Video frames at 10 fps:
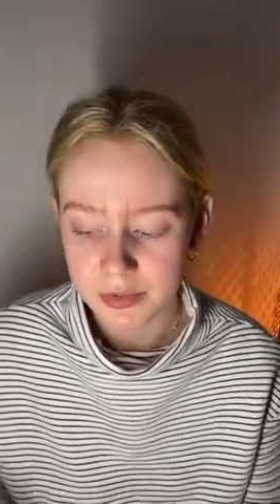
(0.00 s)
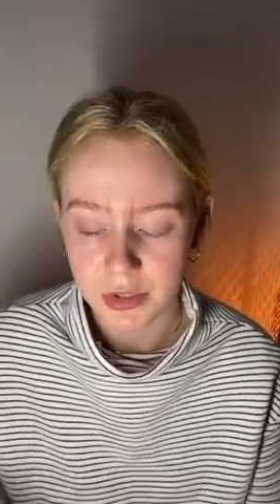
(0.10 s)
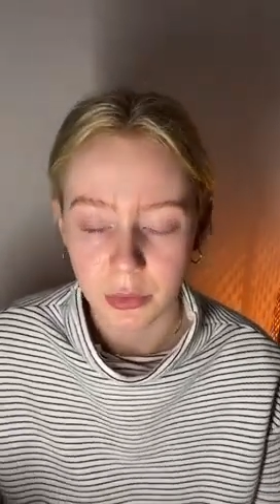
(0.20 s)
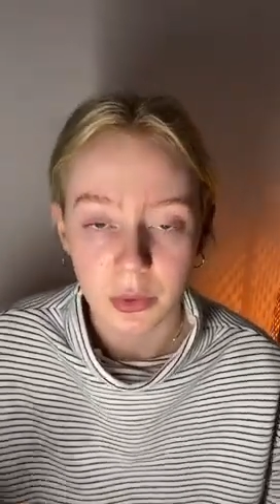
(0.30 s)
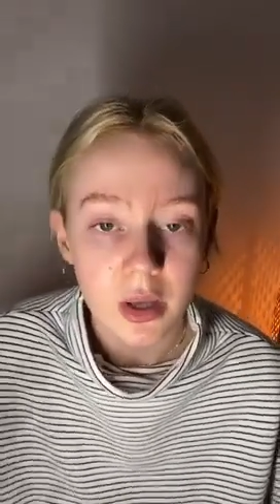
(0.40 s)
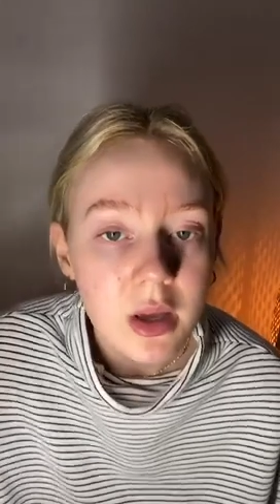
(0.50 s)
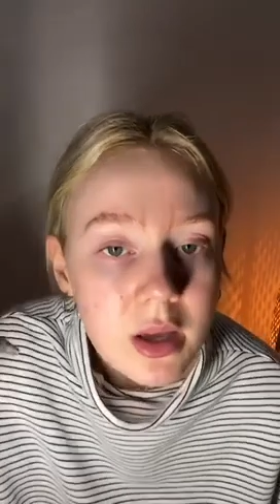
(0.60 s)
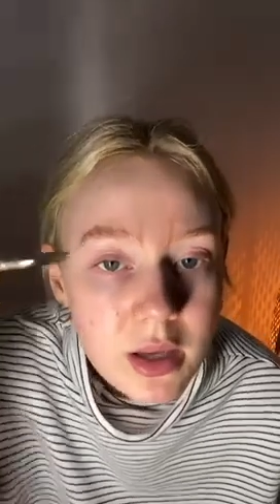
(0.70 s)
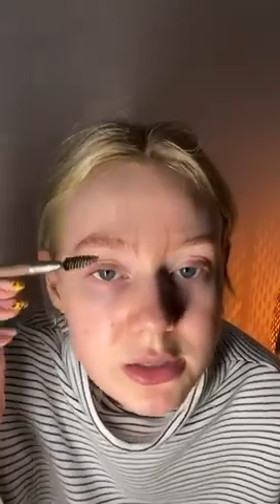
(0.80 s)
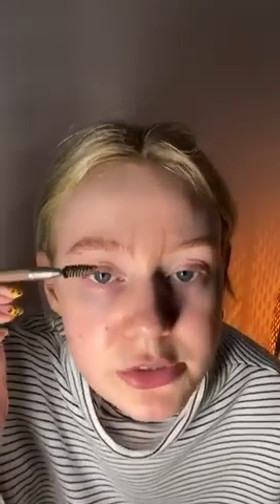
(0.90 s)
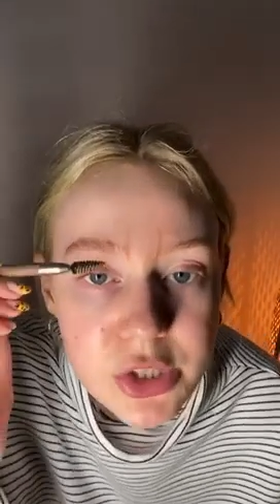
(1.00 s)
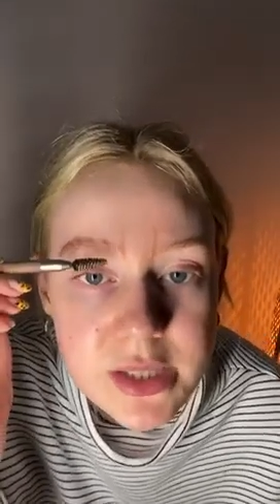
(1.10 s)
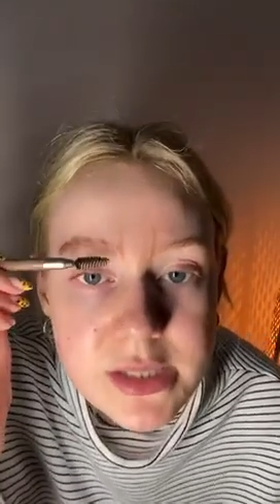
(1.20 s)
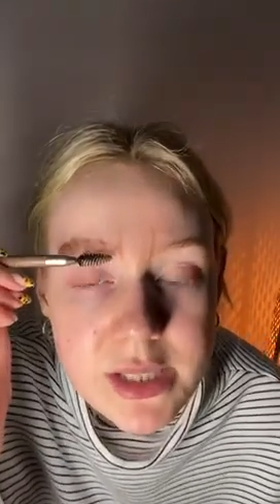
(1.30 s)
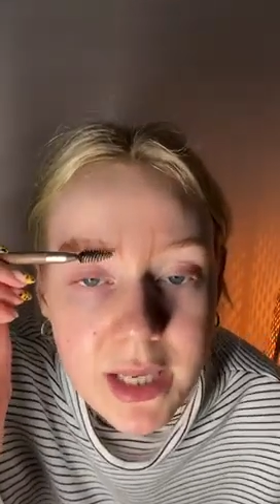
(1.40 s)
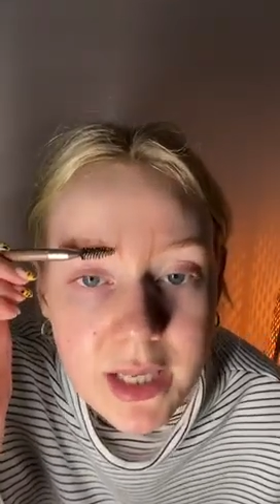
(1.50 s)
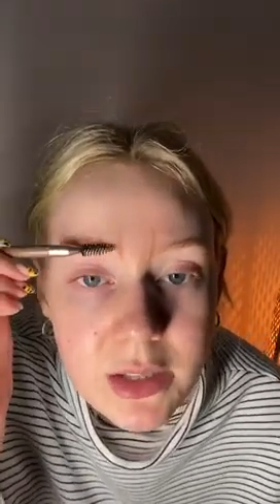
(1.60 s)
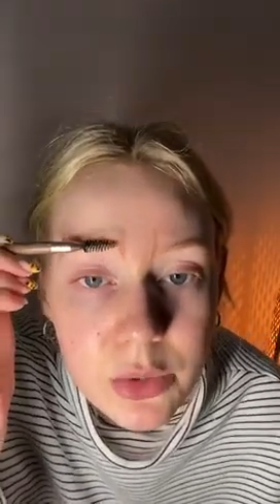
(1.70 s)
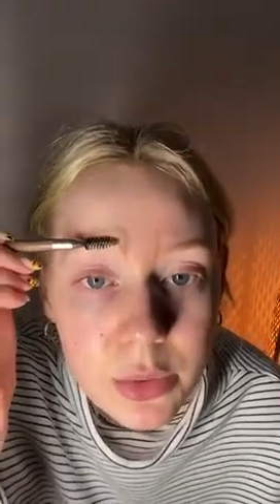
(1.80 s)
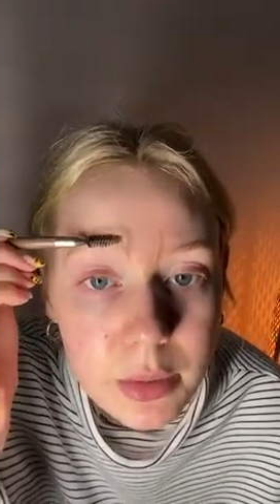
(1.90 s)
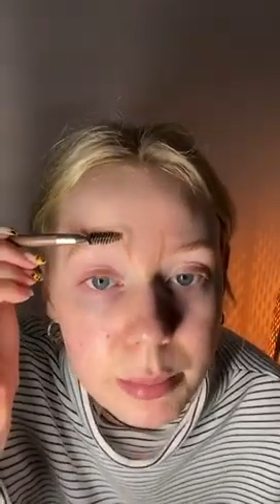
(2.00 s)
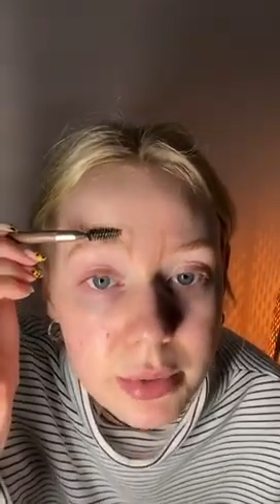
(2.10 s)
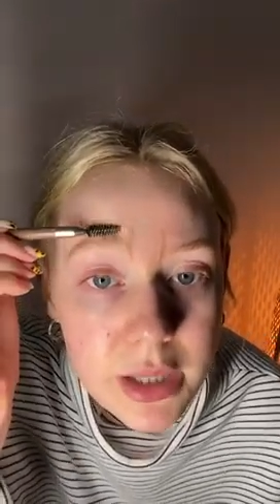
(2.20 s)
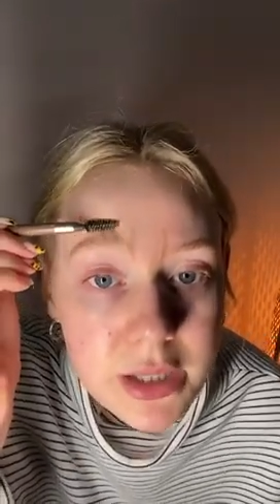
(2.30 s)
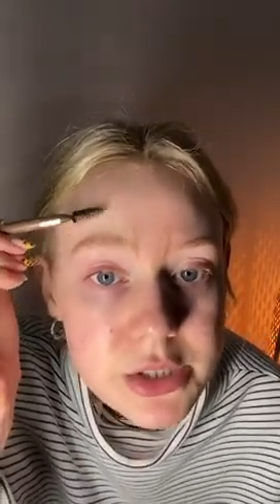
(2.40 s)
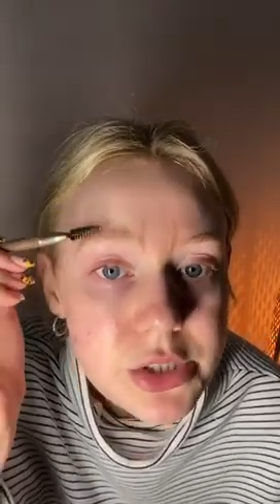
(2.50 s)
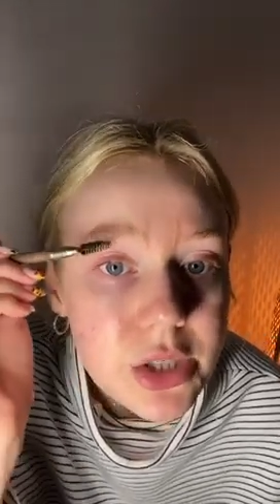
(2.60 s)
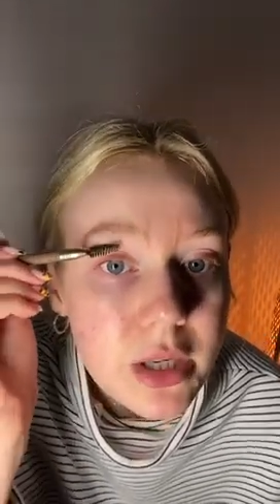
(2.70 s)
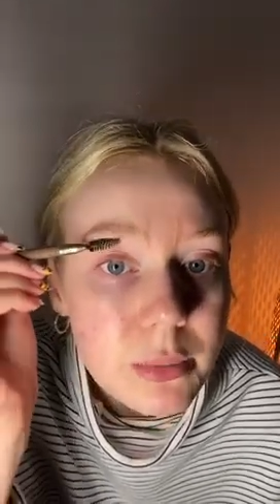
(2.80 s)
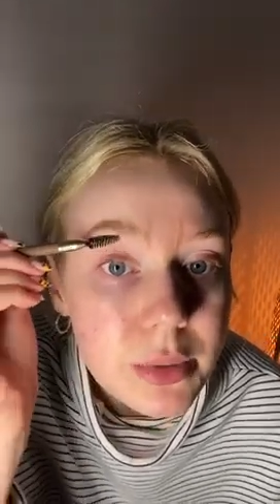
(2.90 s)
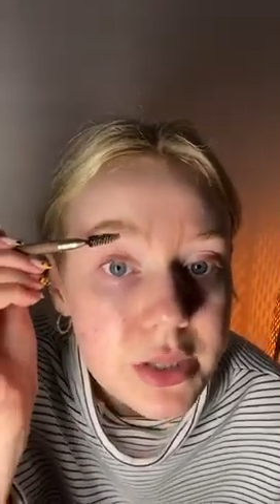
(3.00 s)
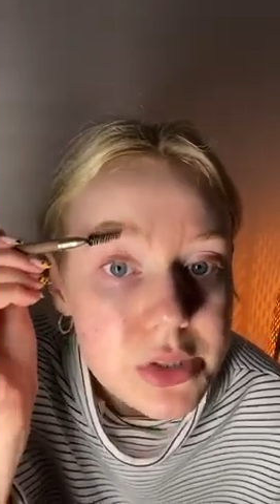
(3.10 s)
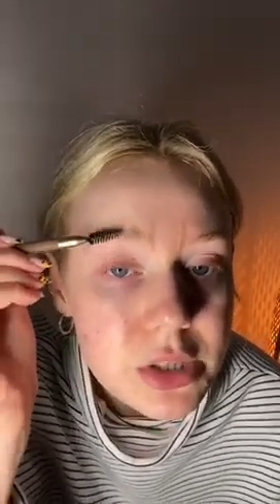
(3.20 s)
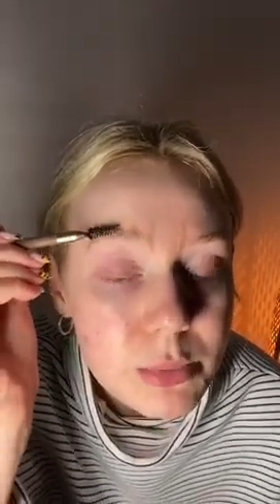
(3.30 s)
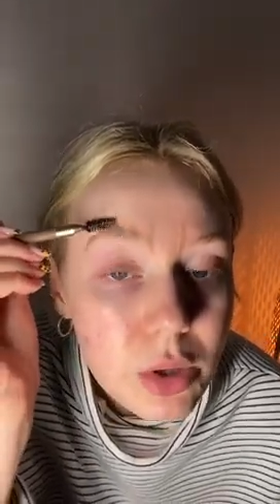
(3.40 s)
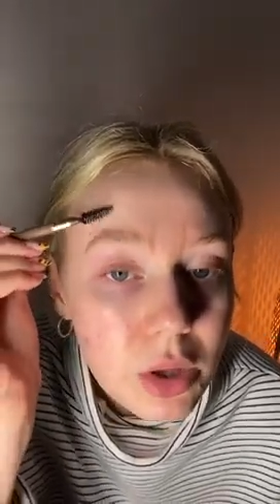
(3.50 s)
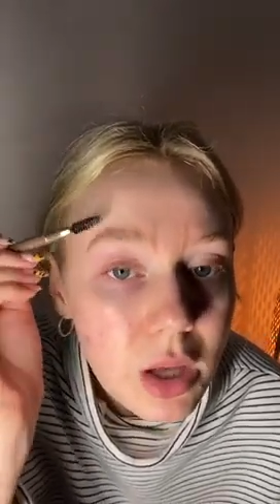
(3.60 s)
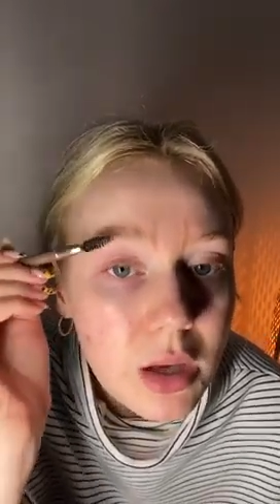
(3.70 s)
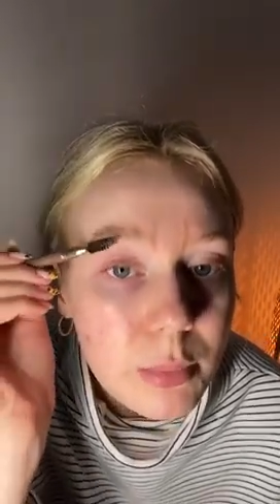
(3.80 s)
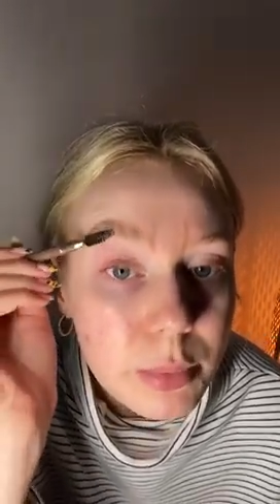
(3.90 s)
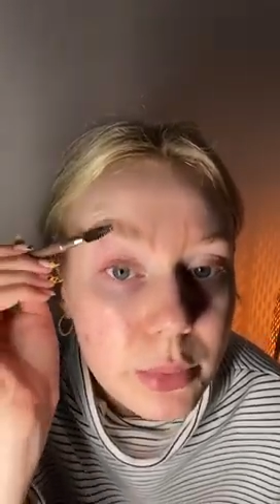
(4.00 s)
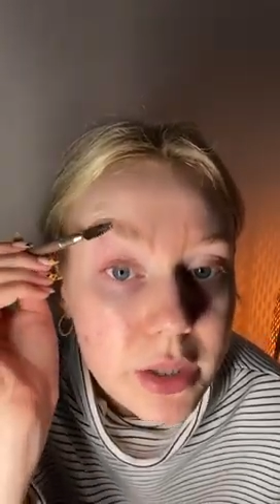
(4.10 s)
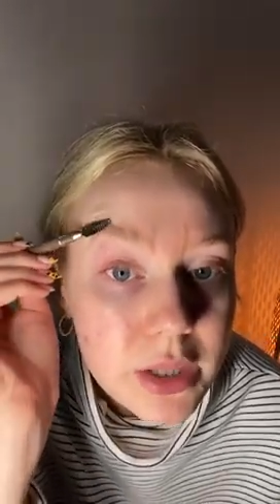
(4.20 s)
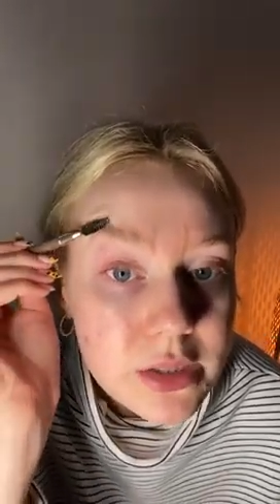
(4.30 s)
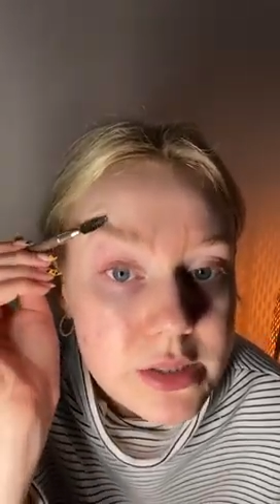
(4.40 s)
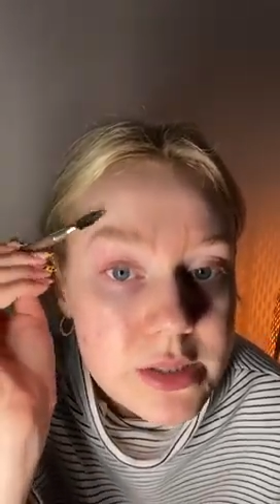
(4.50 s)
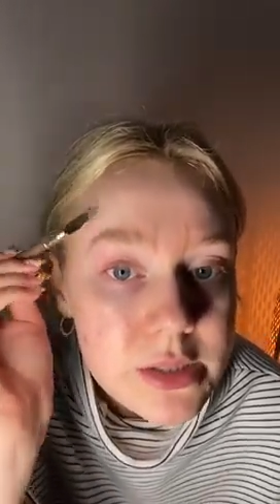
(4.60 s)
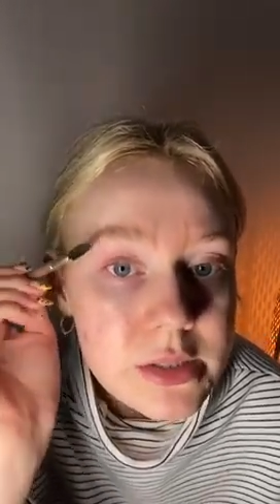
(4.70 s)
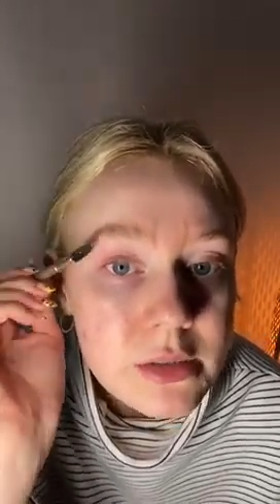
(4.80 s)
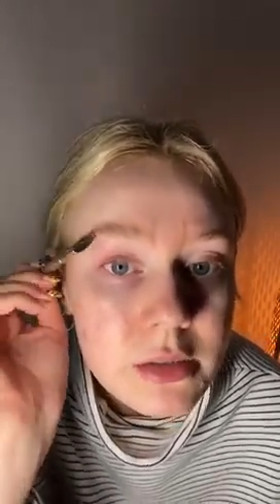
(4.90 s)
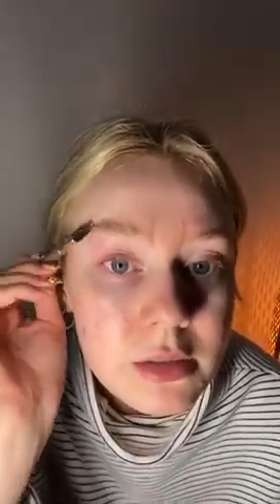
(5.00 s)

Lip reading: So just take your brush and brush them all upwards.